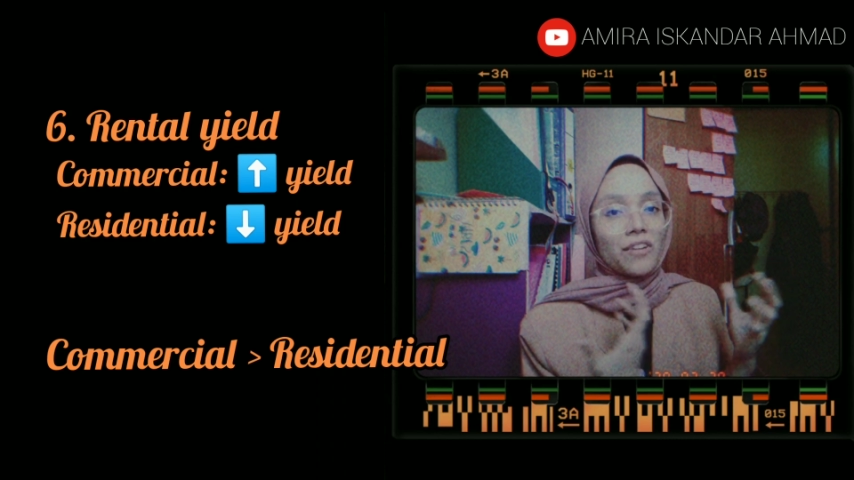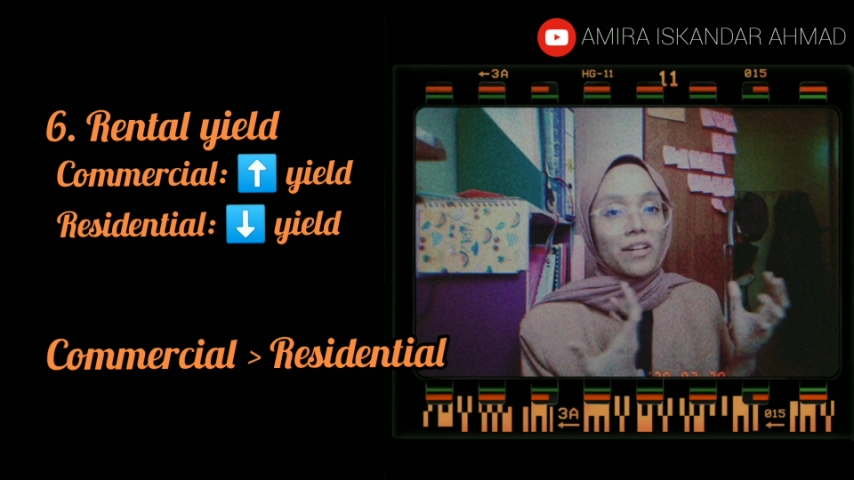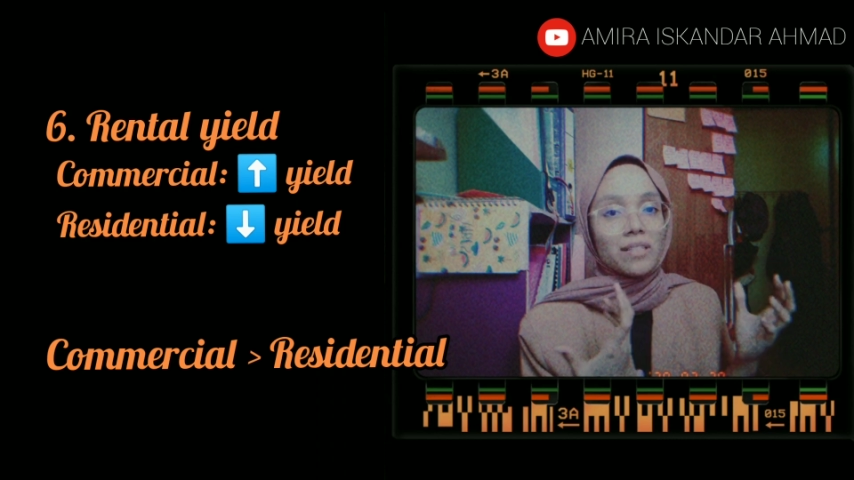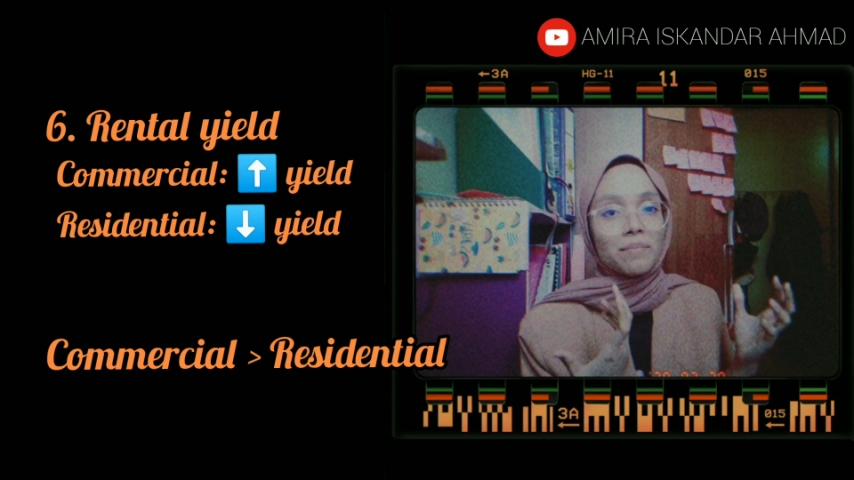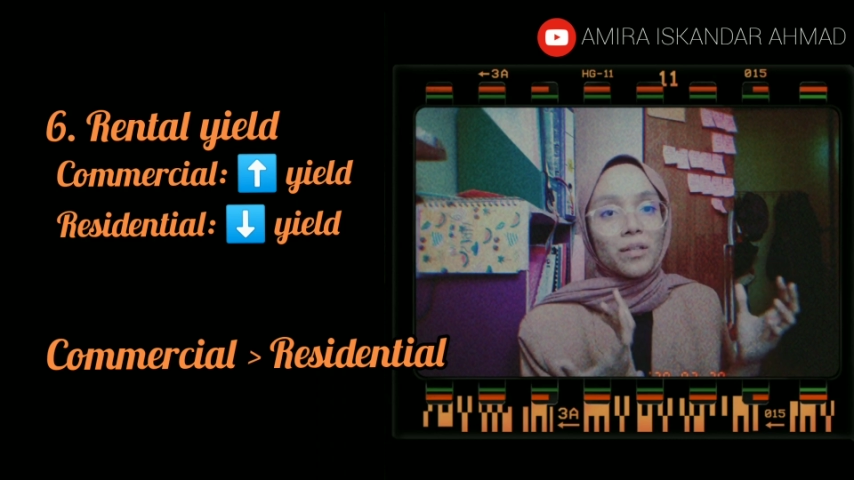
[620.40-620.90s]
for
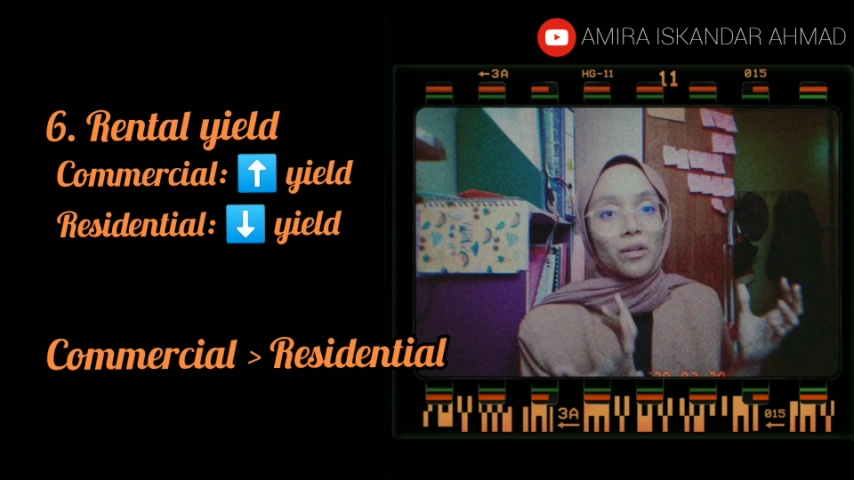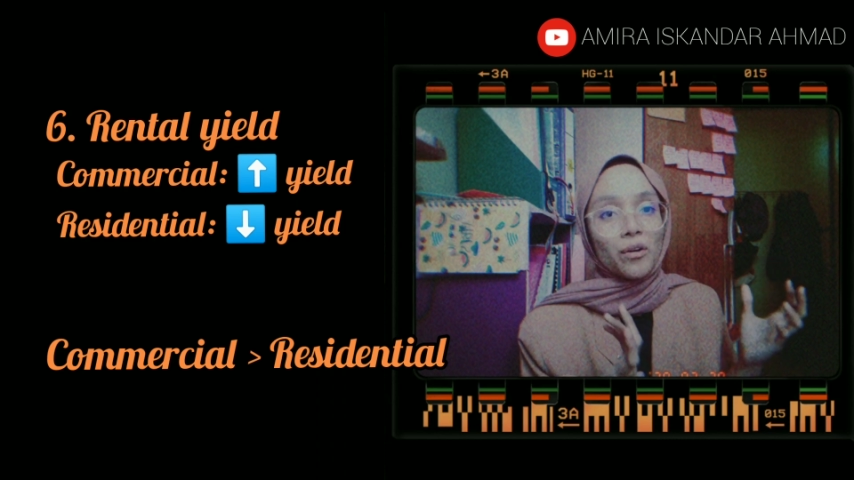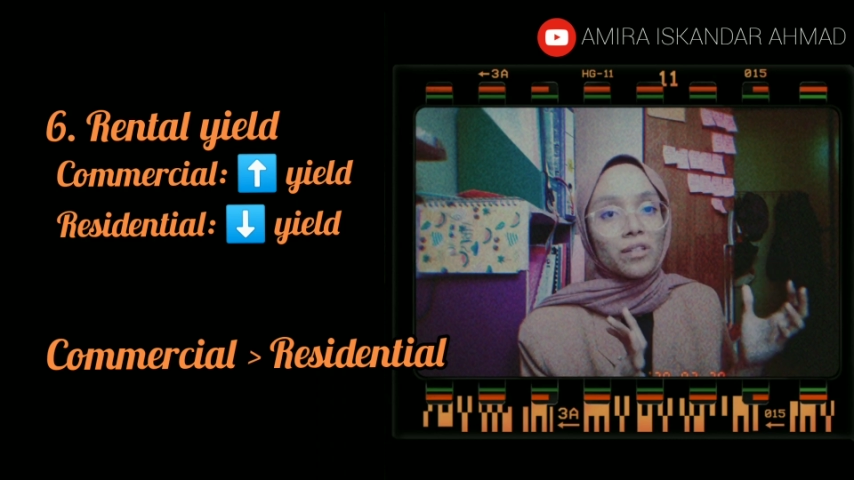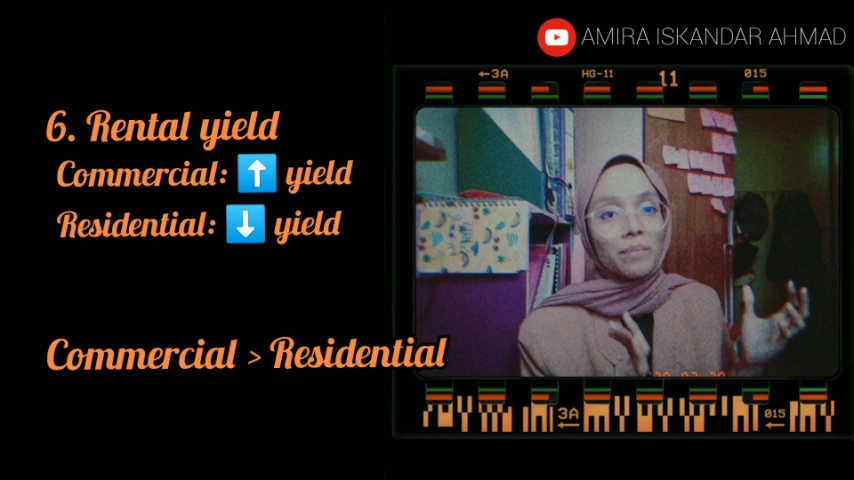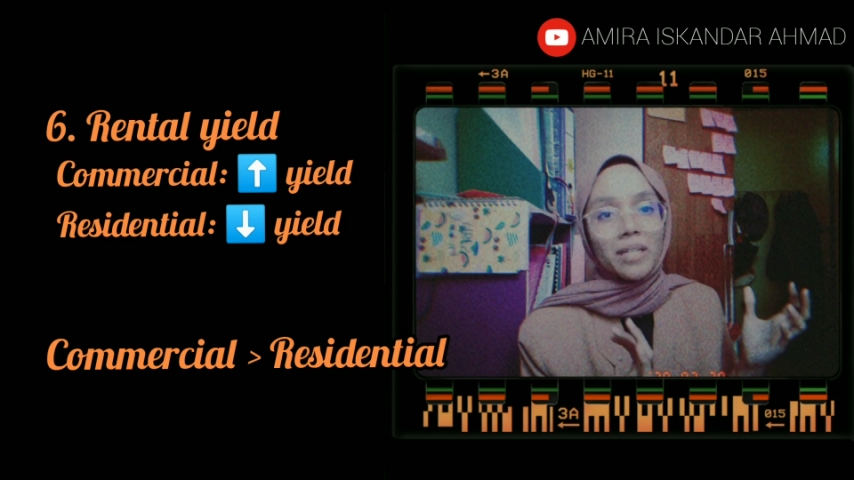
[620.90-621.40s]
example, your
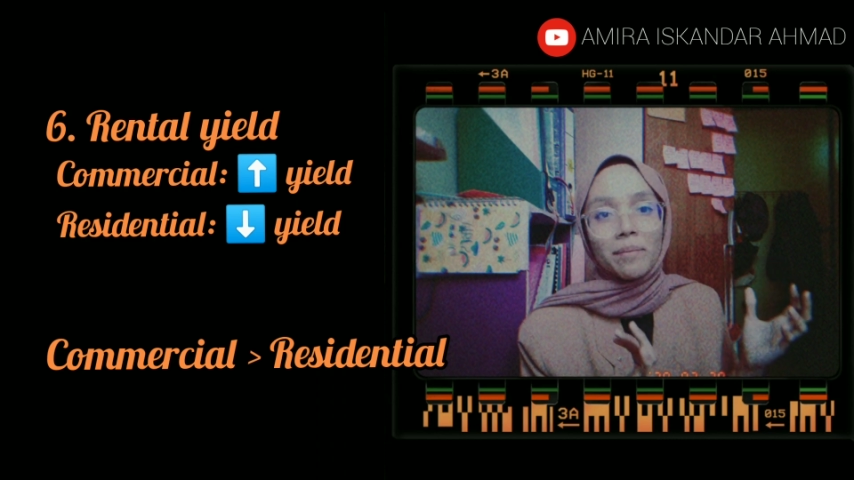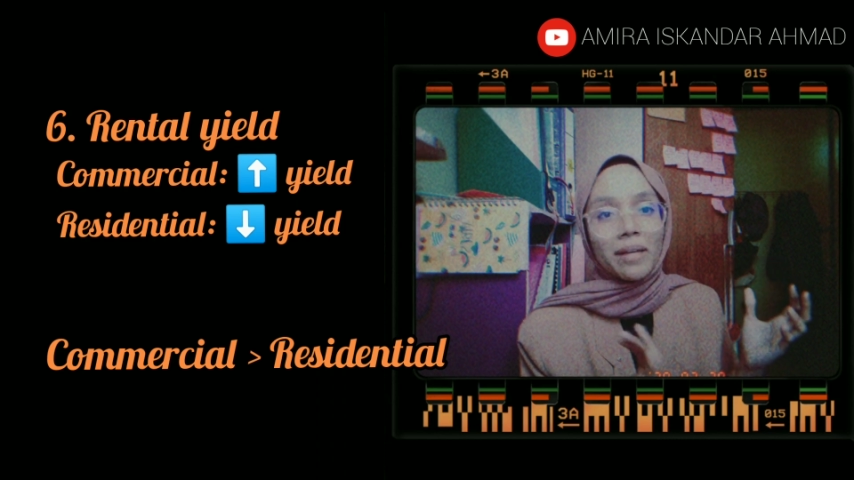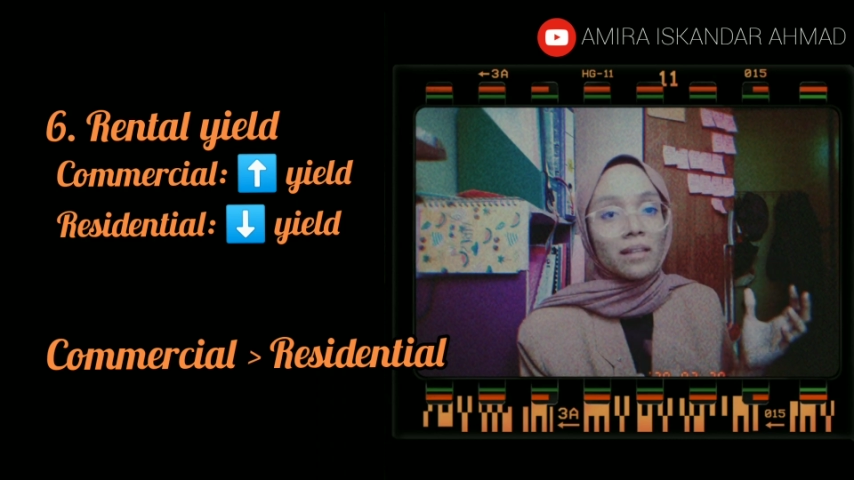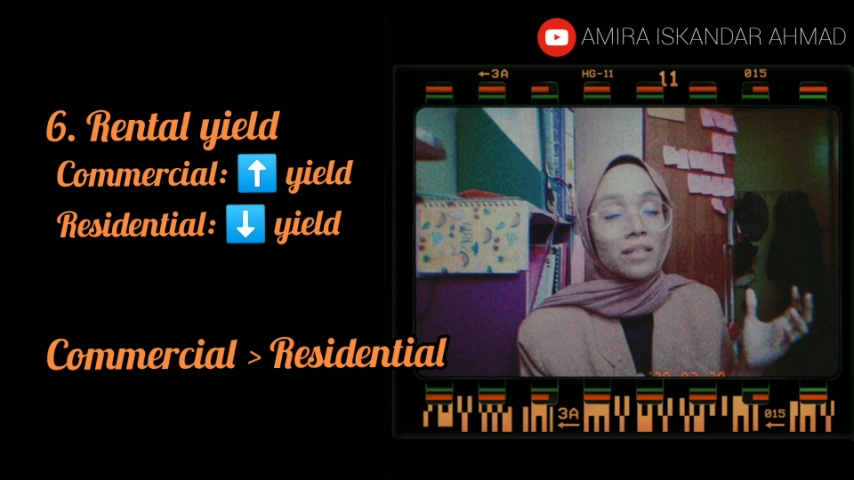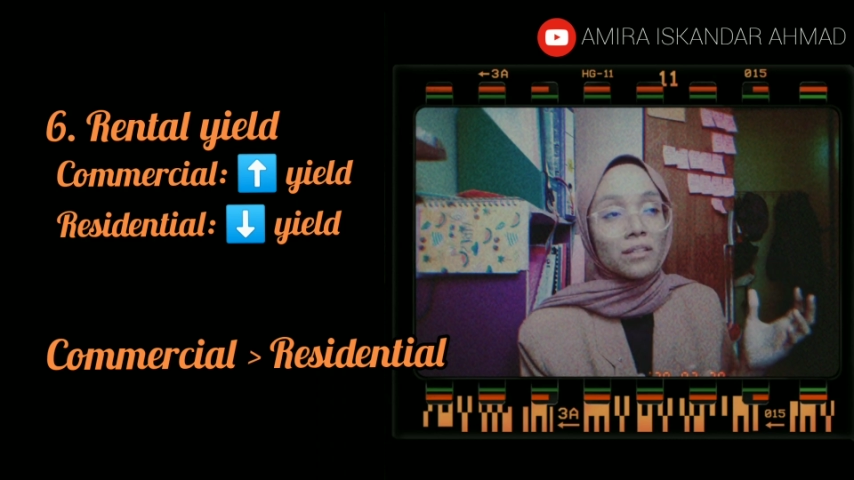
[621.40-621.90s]
condominium
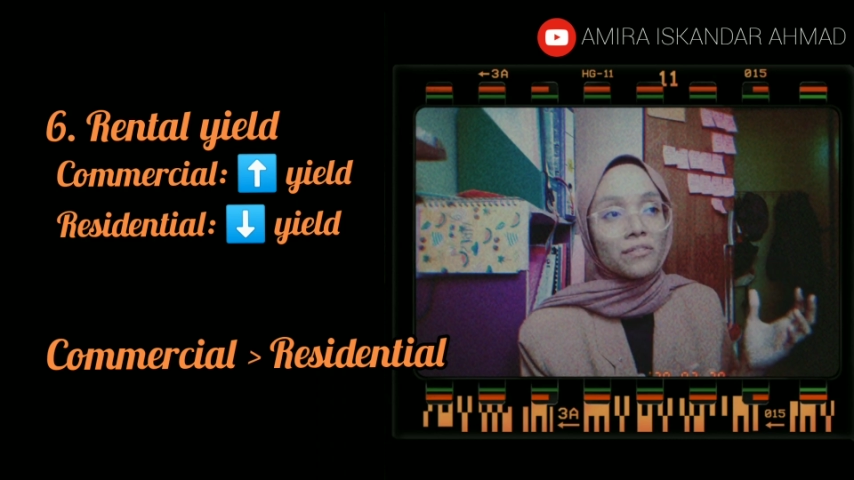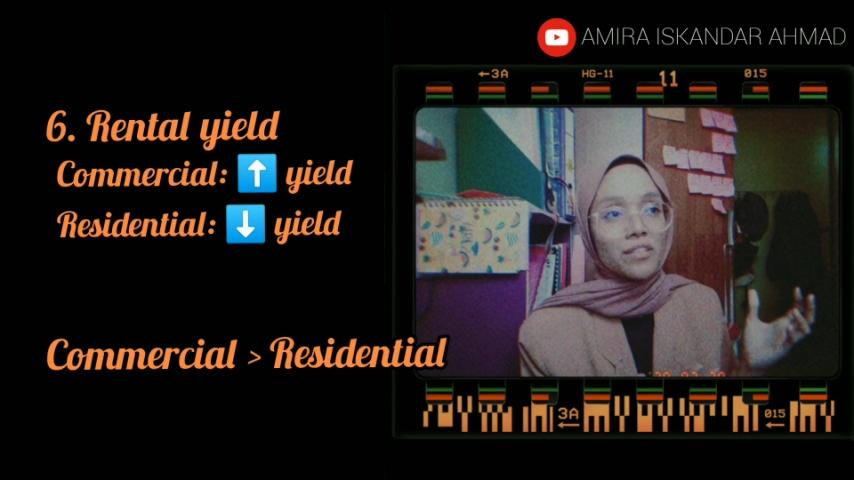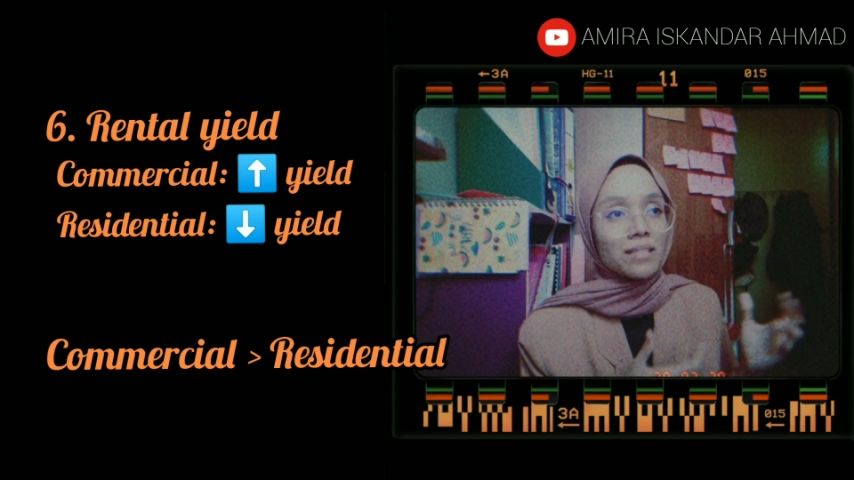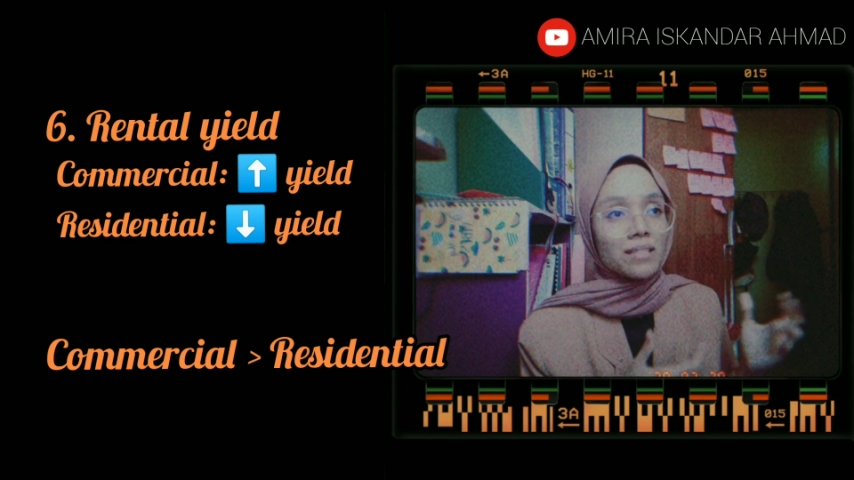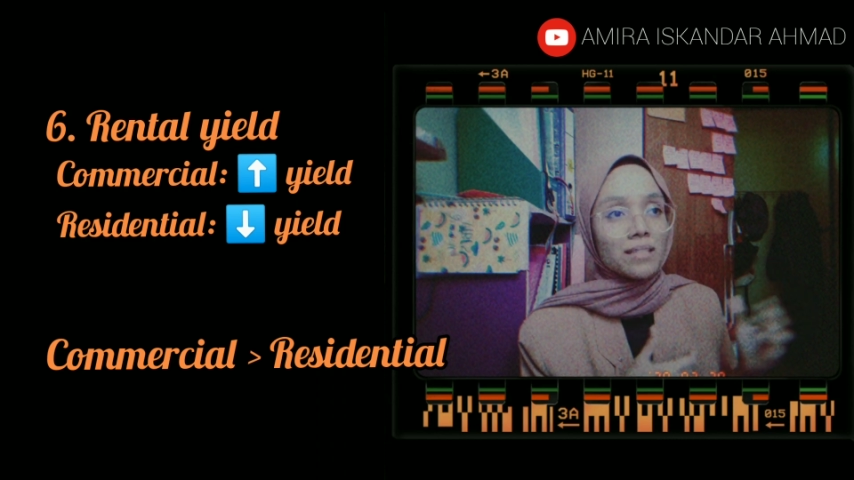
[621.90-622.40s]
at leader
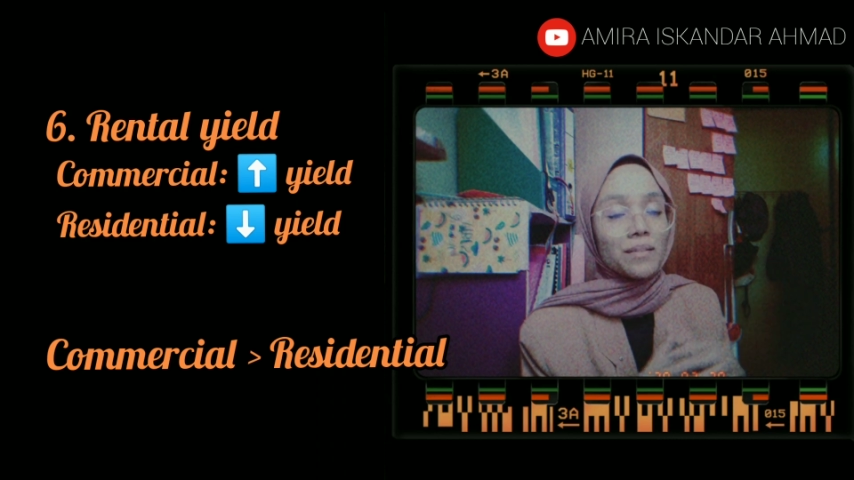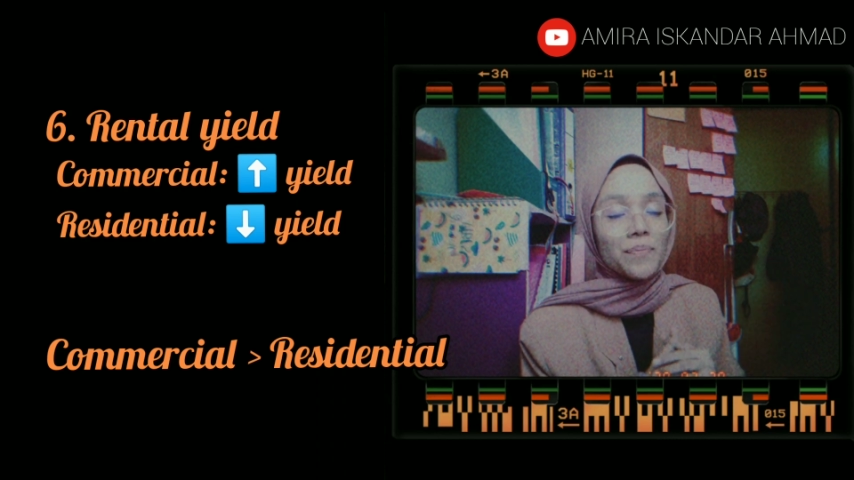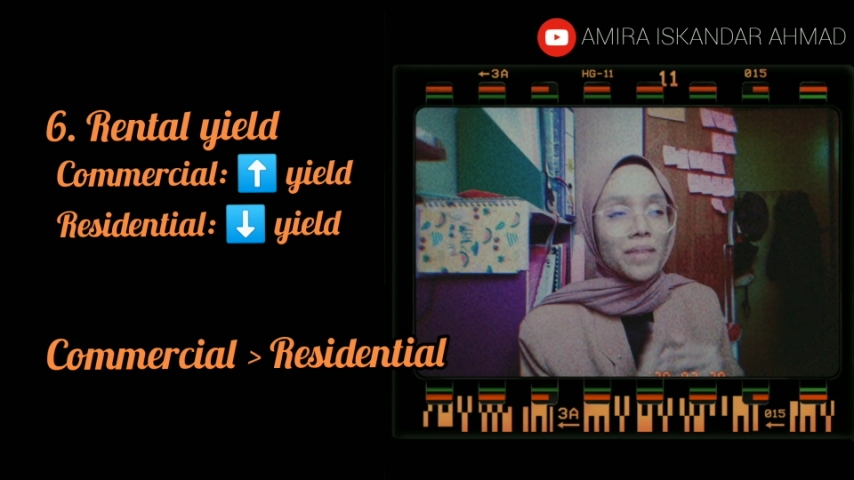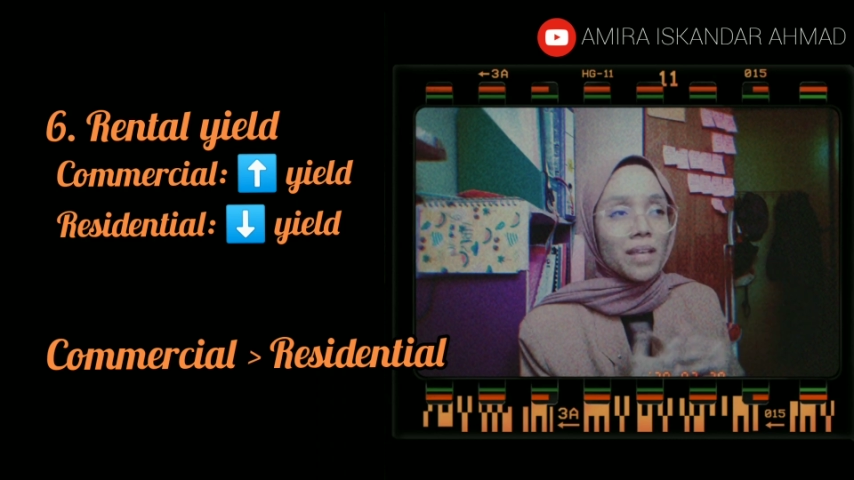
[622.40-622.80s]
for season.